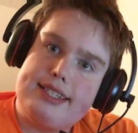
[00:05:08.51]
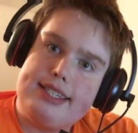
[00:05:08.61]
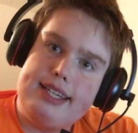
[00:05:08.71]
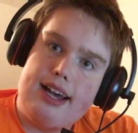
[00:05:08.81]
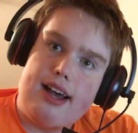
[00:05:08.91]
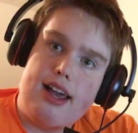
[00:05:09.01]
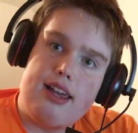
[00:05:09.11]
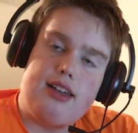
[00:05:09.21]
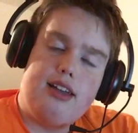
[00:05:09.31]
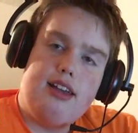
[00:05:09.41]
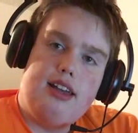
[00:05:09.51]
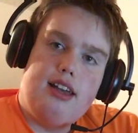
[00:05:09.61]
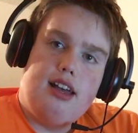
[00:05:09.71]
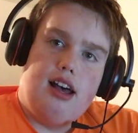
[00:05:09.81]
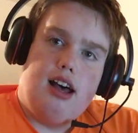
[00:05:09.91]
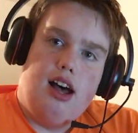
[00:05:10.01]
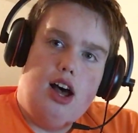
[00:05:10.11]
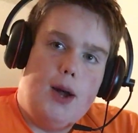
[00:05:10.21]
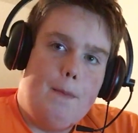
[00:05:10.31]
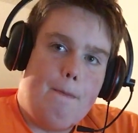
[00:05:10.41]
STI
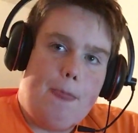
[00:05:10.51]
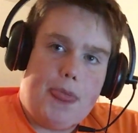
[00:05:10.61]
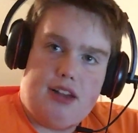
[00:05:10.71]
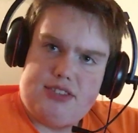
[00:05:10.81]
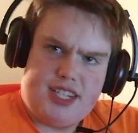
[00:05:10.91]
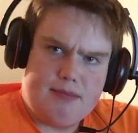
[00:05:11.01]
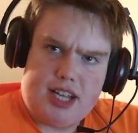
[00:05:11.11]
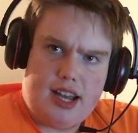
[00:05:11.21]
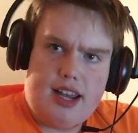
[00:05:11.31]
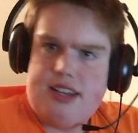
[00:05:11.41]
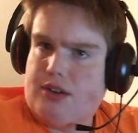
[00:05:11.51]
of some kind.